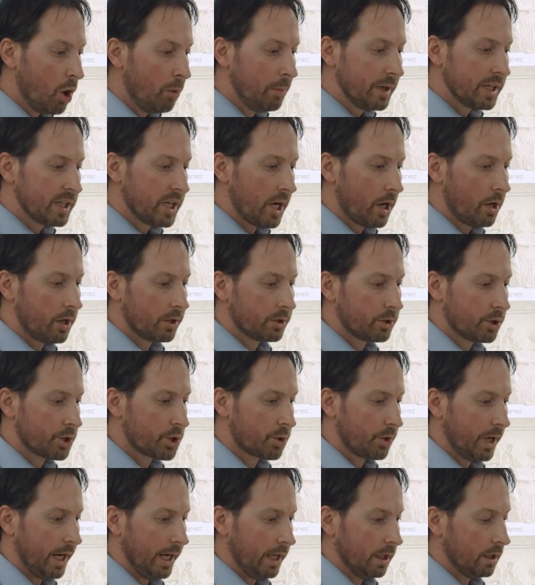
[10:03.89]
Roman character
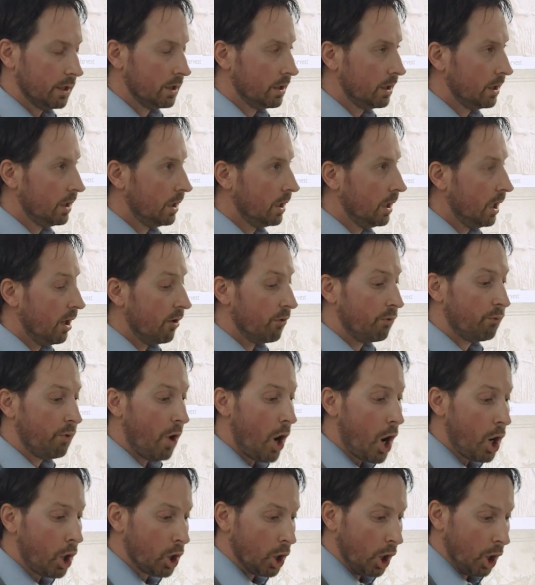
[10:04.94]
trait.
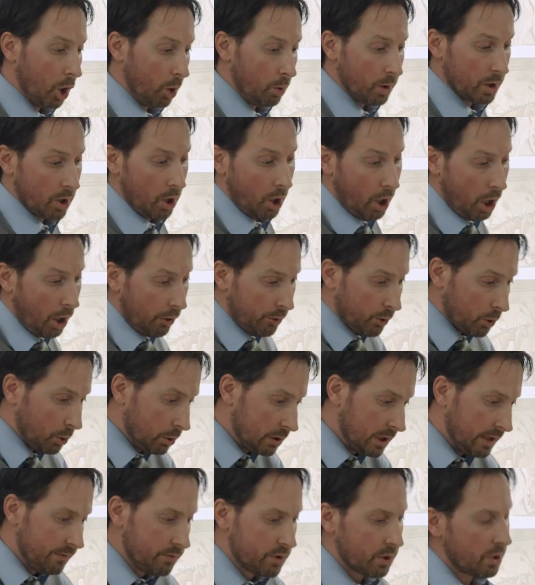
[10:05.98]
Varro, an author
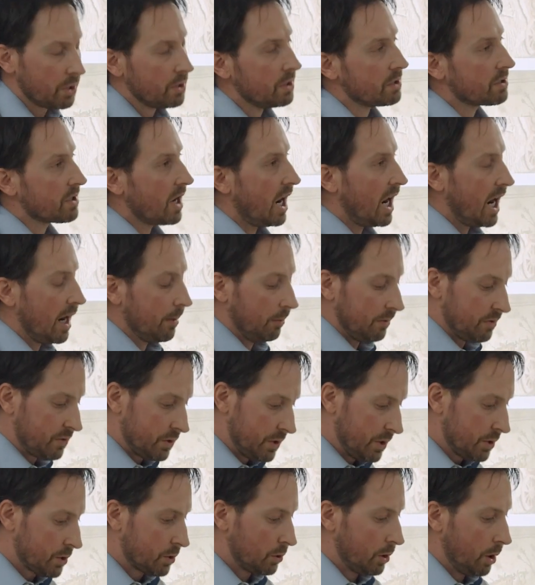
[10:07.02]
who lived during the time of
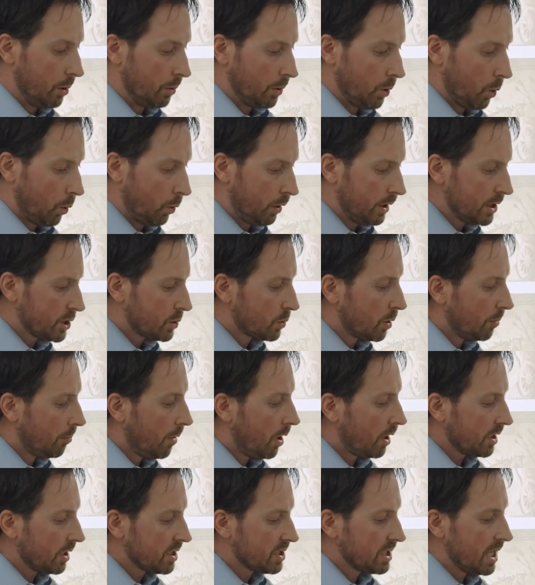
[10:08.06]
Cicero and Horace,
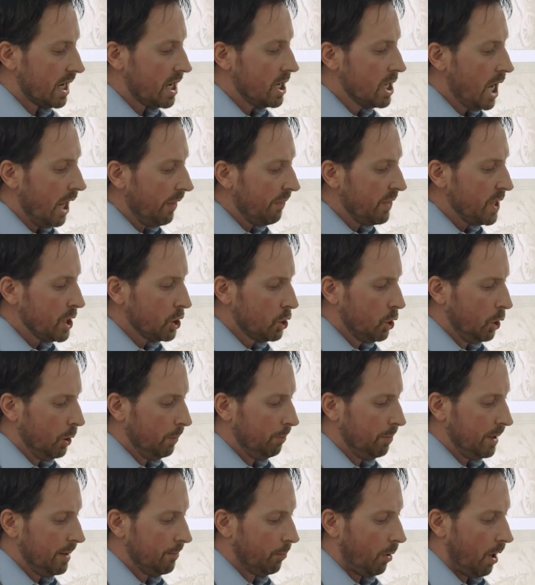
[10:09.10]
remarks that nothing
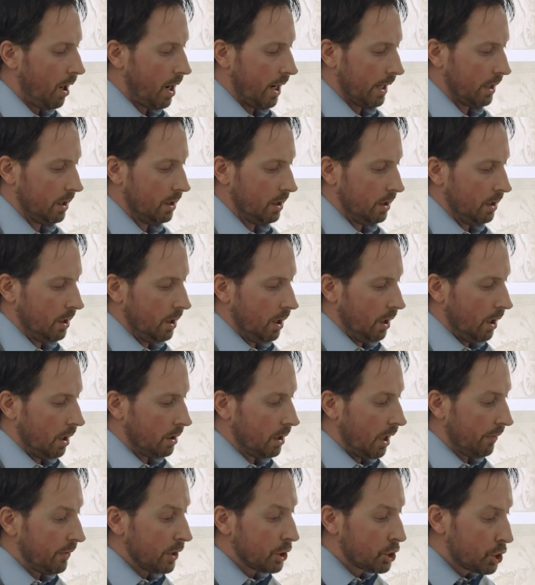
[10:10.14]
should be bought
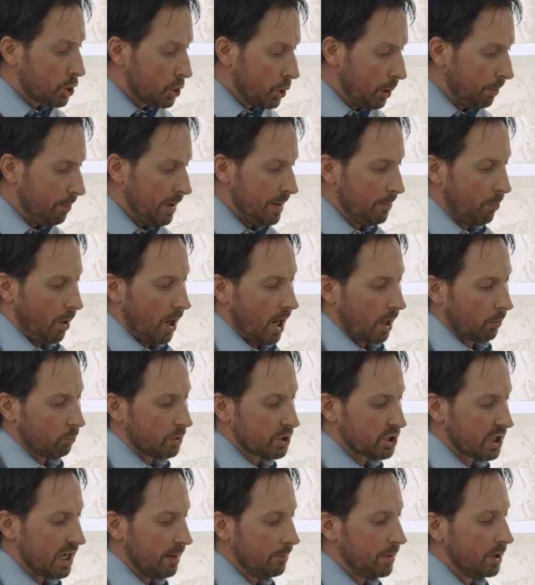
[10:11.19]

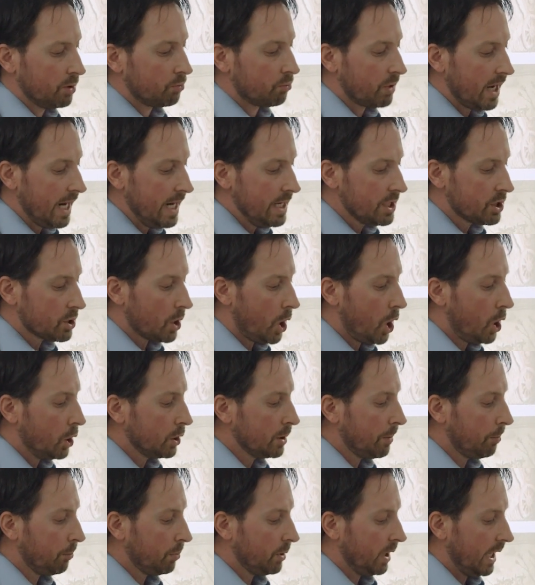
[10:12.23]
which can be raised
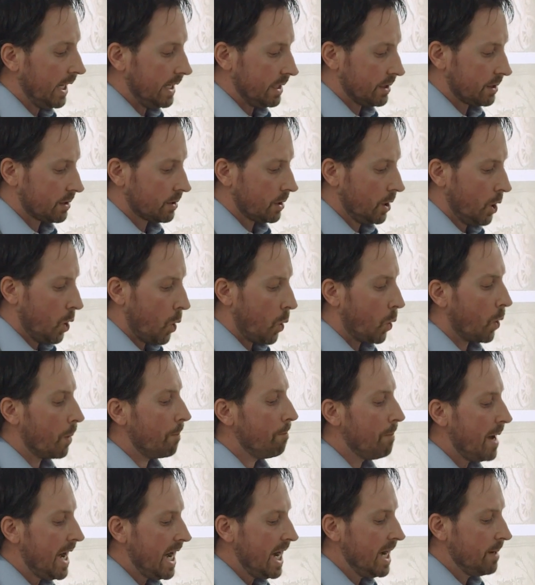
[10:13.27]
on the place or
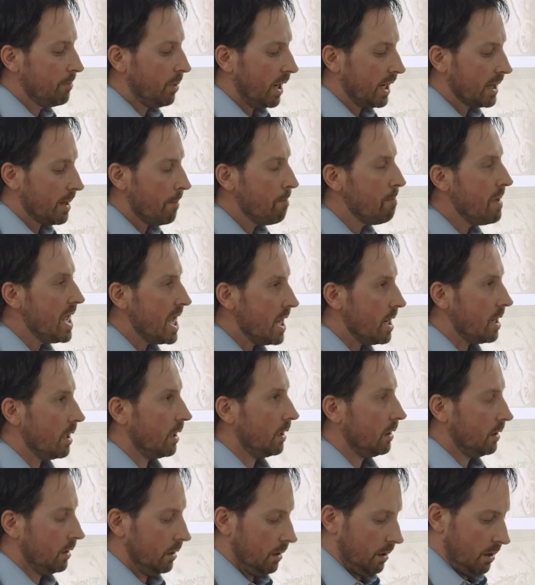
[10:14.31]
made by the men
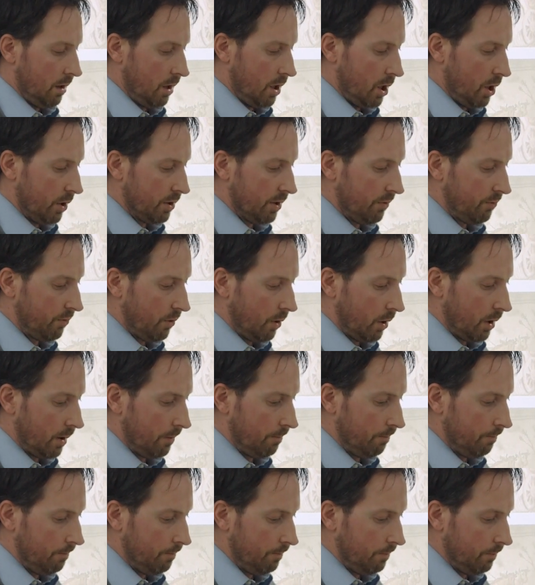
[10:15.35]
on the
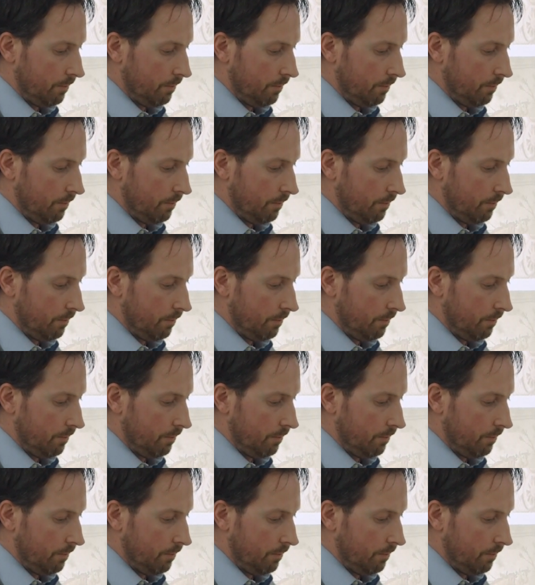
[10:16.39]
farm.